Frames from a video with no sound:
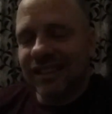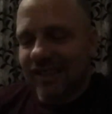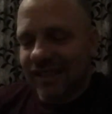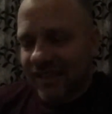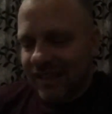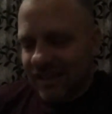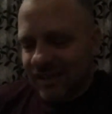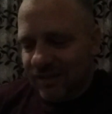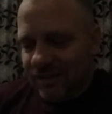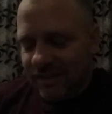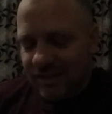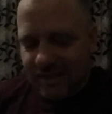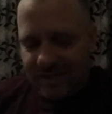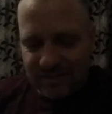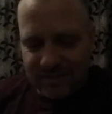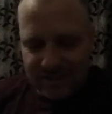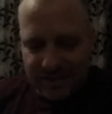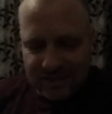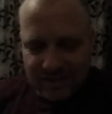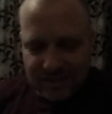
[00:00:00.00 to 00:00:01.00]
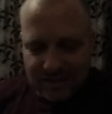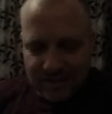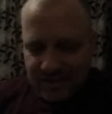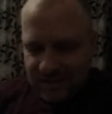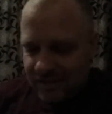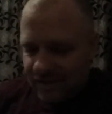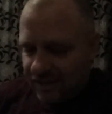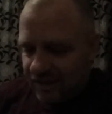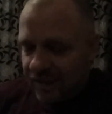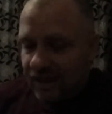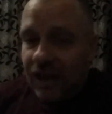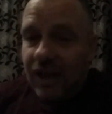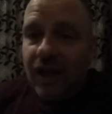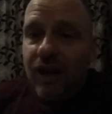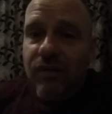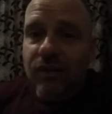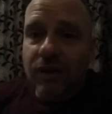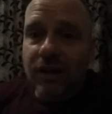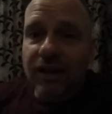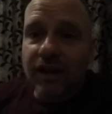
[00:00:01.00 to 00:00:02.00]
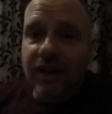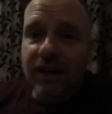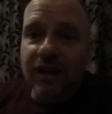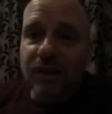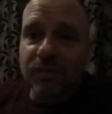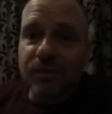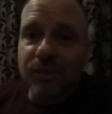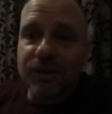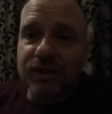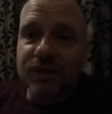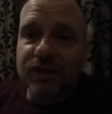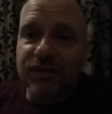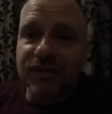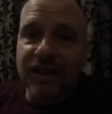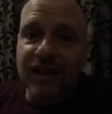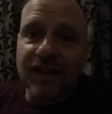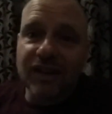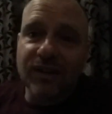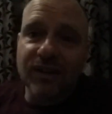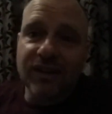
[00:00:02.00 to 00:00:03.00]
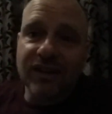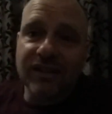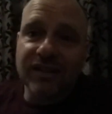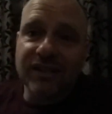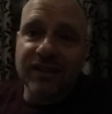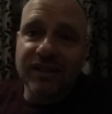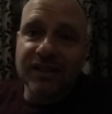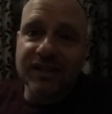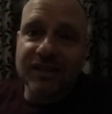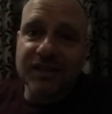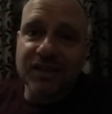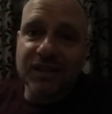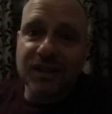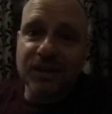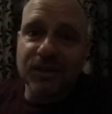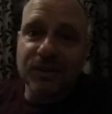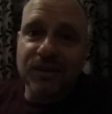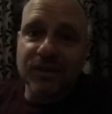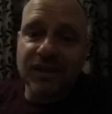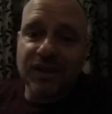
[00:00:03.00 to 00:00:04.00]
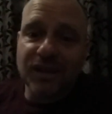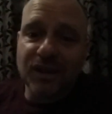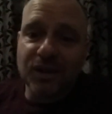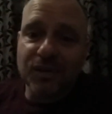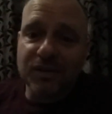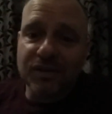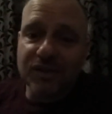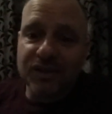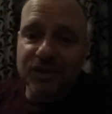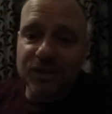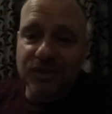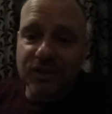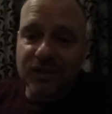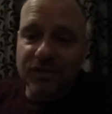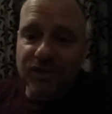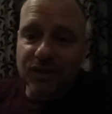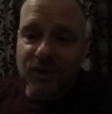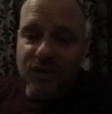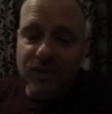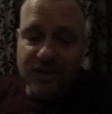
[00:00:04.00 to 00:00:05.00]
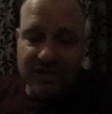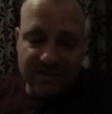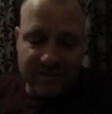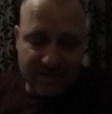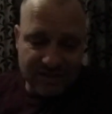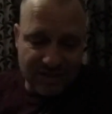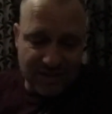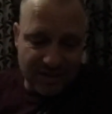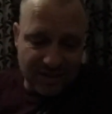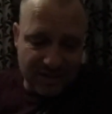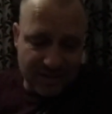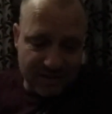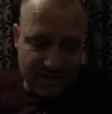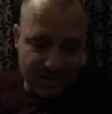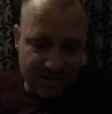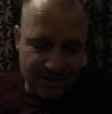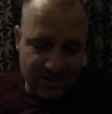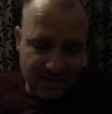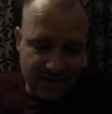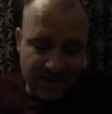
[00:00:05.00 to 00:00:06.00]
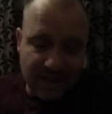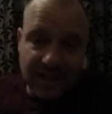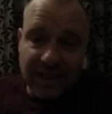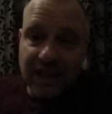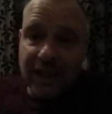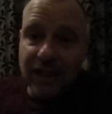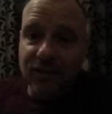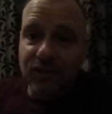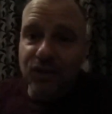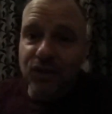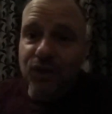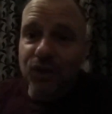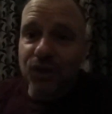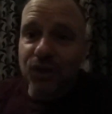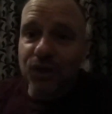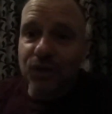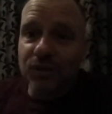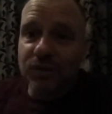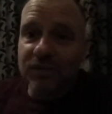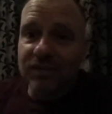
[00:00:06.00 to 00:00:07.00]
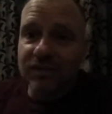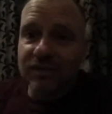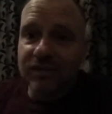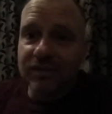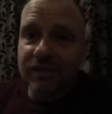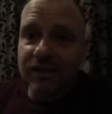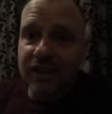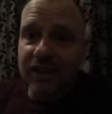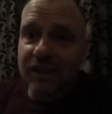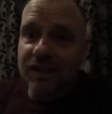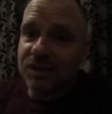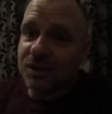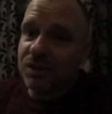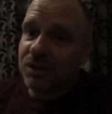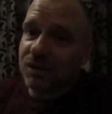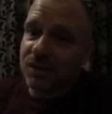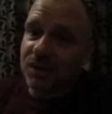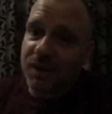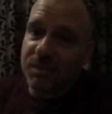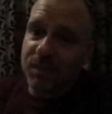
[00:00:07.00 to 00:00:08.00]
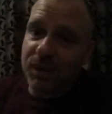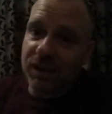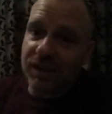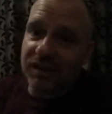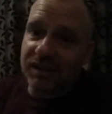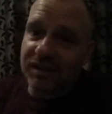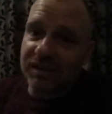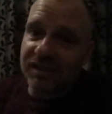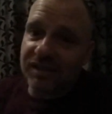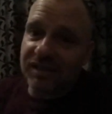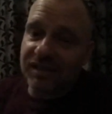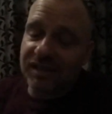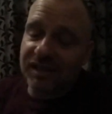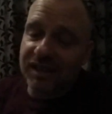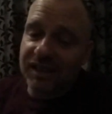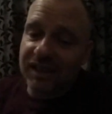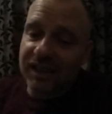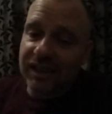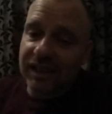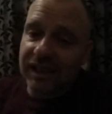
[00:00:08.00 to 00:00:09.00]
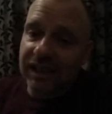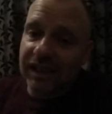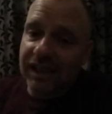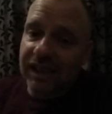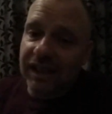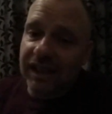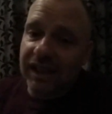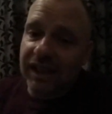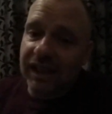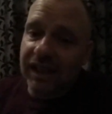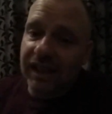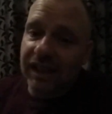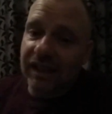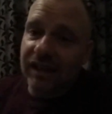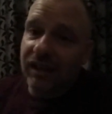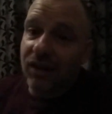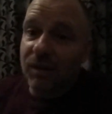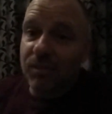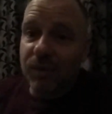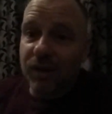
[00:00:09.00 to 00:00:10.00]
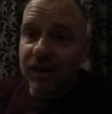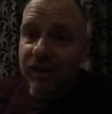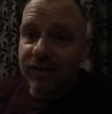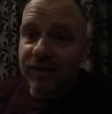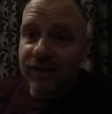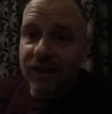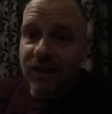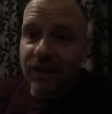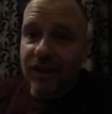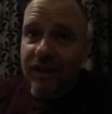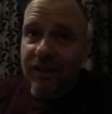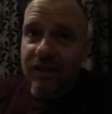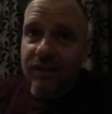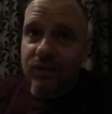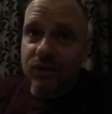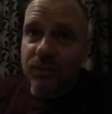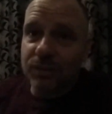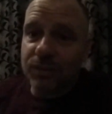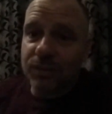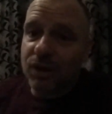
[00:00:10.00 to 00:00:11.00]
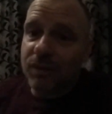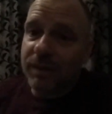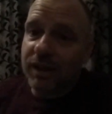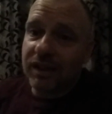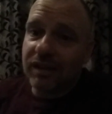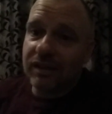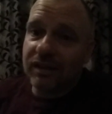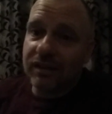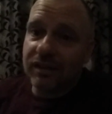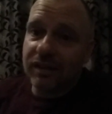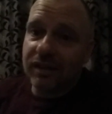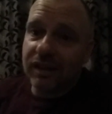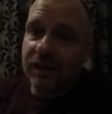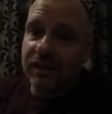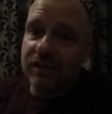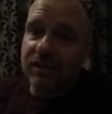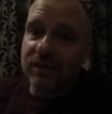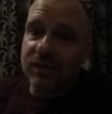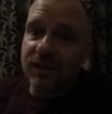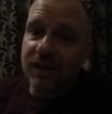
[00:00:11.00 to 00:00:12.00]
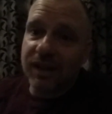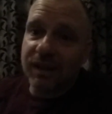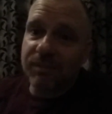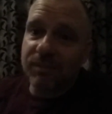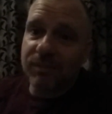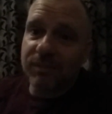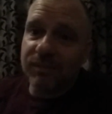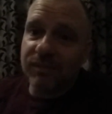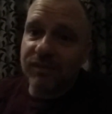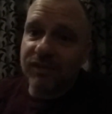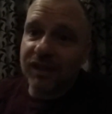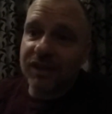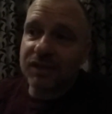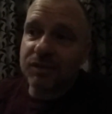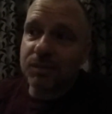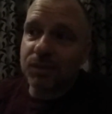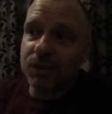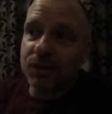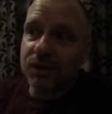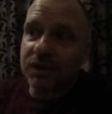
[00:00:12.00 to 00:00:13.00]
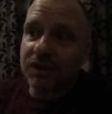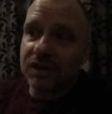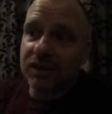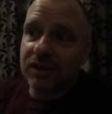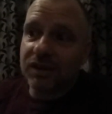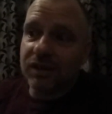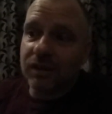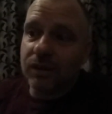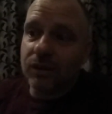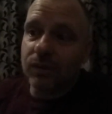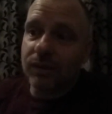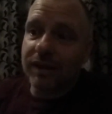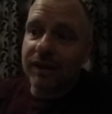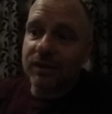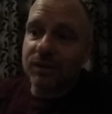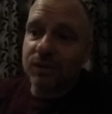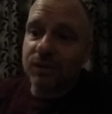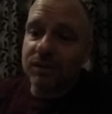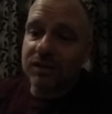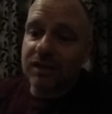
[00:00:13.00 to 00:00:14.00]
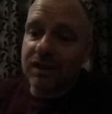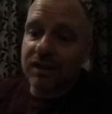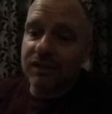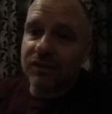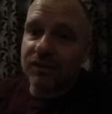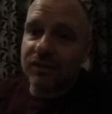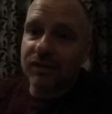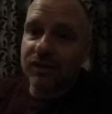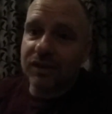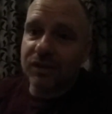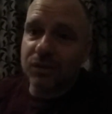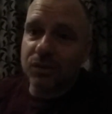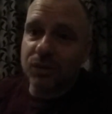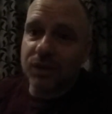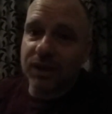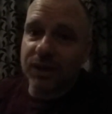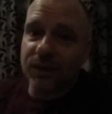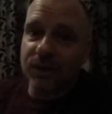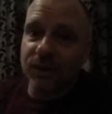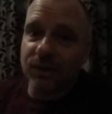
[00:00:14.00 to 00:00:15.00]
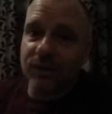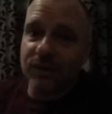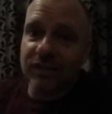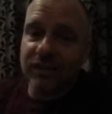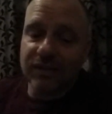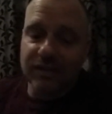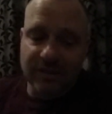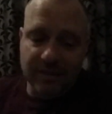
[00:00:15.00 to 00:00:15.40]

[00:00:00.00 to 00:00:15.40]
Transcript: No, I don't fancy that. Right, I'll bid you fair night. So I hope you've enjoyed the vlog today. If you're new, hit the subscribe button. Hit the like button if you like. Drop a comment. Instagram, Facebook, all that sort of stuff, it's all going on.